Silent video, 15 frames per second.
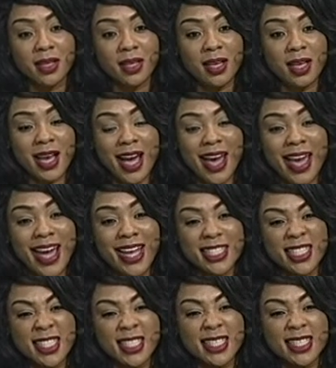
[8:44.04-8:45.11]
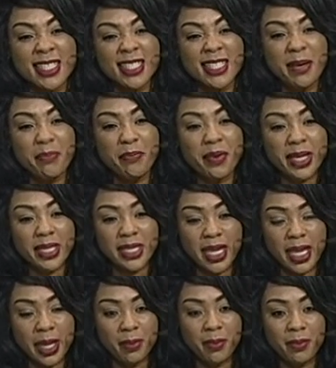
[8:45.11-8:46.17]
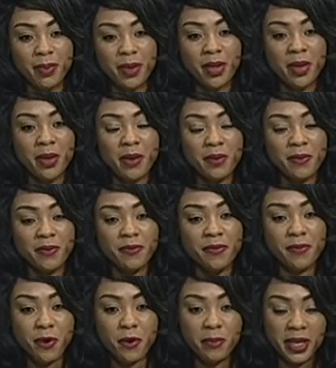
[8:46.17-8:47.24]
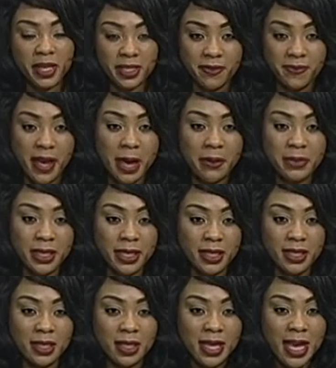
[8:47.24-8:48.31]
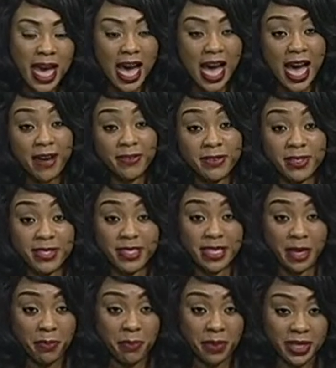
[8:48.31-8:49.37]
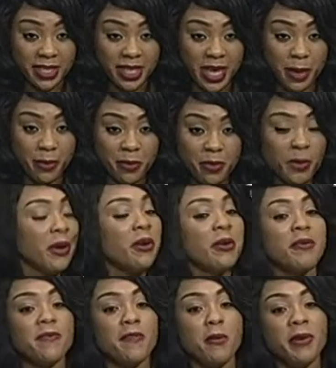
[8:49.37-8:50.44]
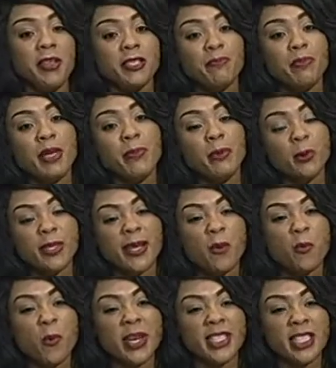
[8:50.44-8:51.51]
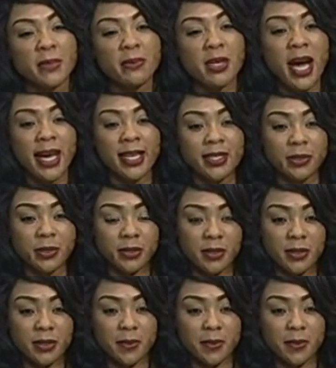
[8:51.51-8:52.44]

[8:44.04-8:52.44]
I had to separate him from his family. I have to separate him from his people that worshipped idols.